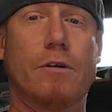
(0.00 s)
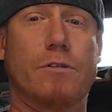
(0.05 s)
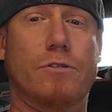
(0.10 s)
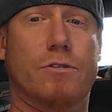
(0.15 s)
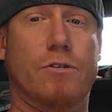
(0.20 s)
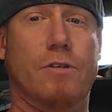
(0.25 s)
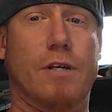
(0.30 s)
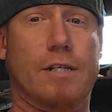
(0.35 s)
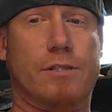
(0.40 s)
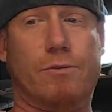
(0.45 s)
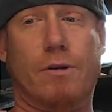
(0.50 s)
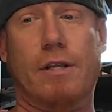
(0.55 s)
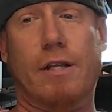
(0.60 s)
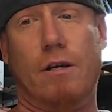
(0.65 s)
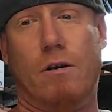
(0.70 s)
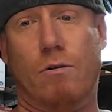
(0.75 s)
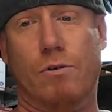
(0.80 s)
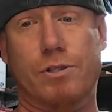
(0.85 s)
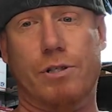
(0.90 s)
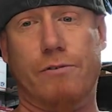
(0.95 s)
So that's why they
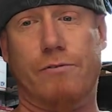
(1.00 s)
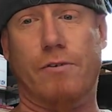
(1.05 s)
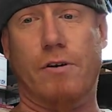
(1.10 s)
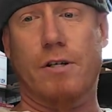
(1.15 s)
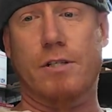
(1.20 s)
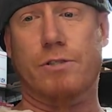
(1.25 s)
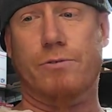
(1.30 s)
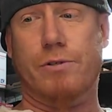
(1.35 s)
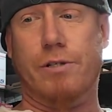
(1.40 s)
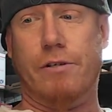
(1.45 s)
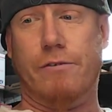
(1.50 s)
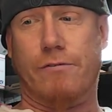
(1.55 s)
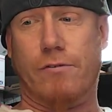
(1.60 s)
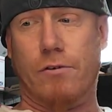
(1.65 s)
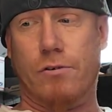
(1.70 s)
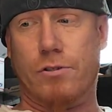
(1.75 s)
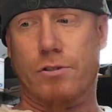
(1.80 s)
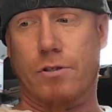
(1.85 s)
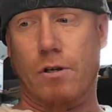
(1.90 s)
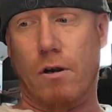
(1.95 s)
hold your funds when you
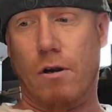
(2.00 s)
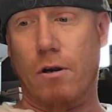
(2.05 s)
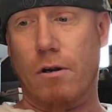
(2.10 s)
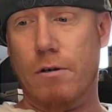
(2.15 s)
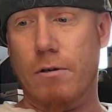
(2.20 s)
first start.